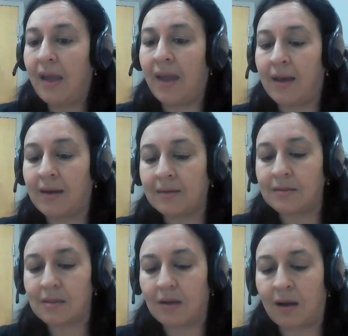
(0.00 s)

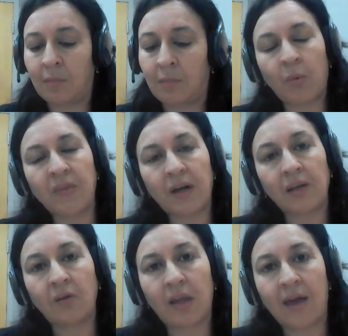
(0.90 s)
And the way that
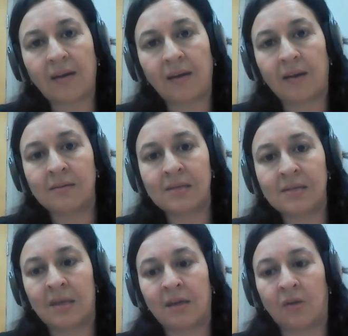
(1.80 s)
I look at it
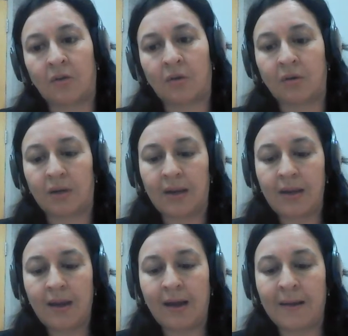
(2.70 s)
is that
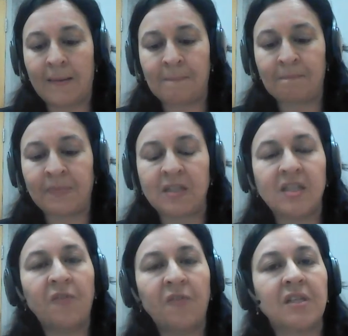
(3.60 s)
the
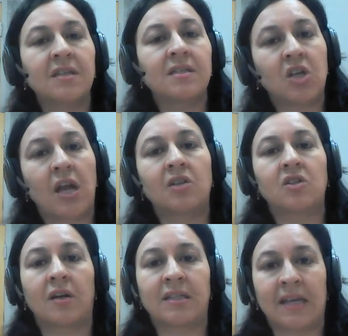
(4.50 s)
stuff that doesn't
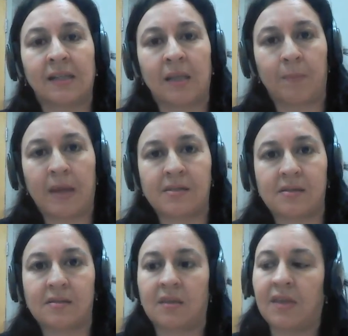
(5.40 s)
change on a daily
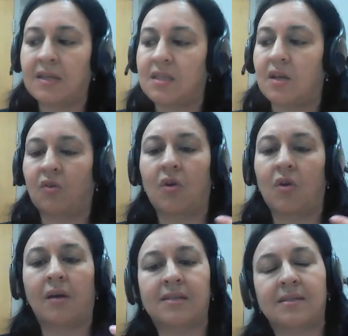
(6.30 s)
basis, the things that you're
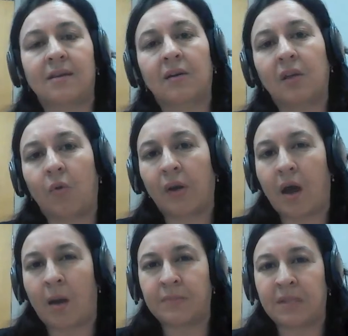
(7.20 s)
not necessarily going
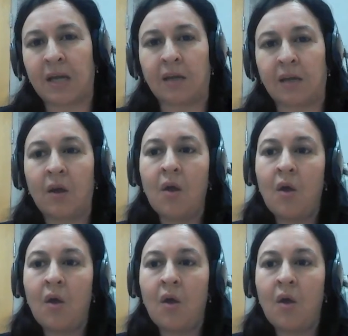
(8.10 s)
to update